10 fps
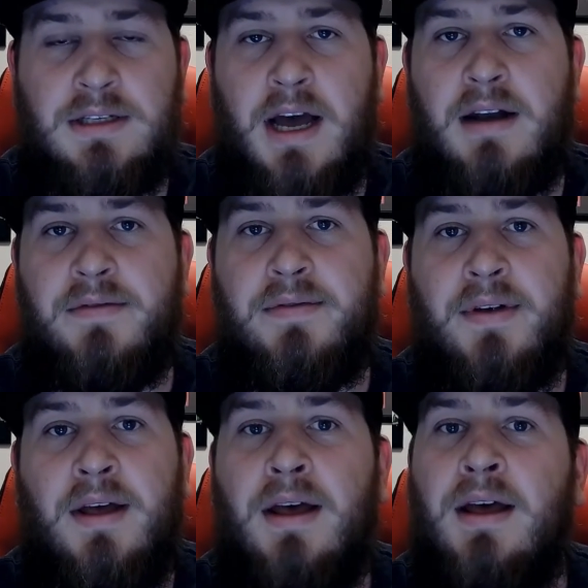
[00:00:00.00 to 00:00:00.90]
kind of
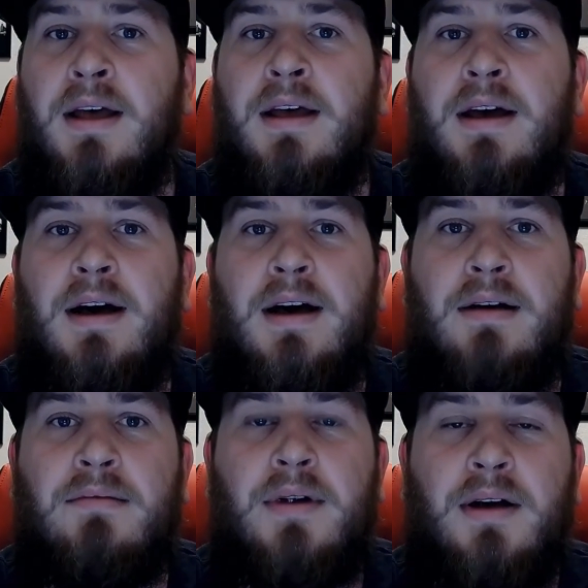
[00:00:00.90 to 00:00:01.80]

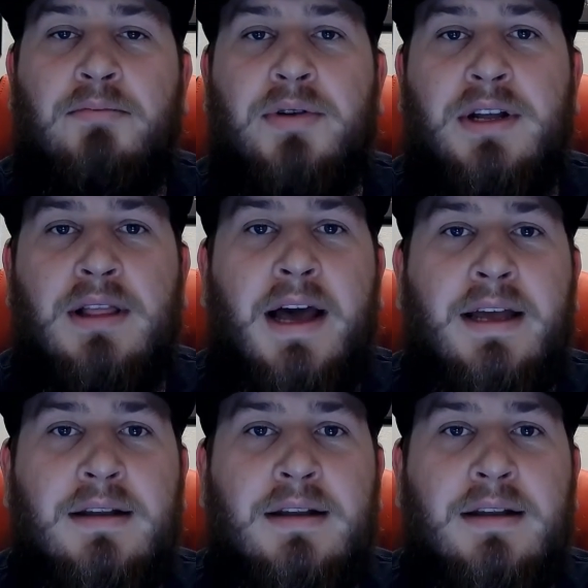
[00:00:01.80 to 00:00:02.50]
a pretty light